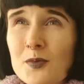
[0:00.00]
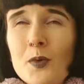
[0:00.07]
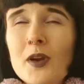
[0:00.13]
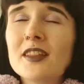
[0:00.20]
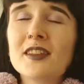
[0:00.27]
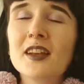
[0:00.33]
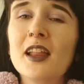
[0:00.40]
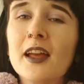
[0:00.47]

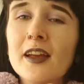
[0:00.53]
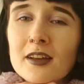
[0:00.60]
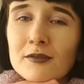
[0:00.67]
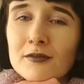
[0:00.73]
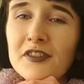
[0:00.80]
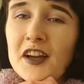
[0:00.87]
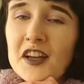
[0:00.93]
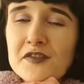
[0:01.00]
it's weird that
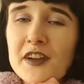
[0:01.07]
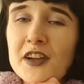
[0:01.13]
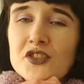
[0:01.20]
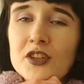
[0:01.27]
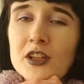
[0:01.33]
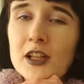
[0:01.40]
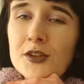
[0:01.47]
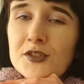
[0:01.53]
like fast
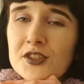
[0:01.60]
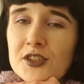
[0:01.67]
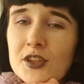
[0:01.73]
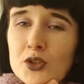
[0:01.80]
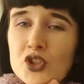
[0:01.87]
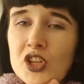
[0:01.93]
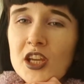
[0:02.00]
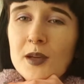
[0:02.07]
fashion
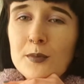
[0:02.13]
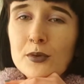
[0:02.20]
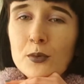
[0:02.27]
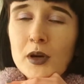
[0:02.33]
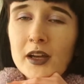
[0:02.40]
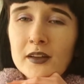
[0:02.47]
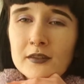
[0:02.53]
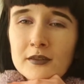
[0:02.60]
clothes are so cheap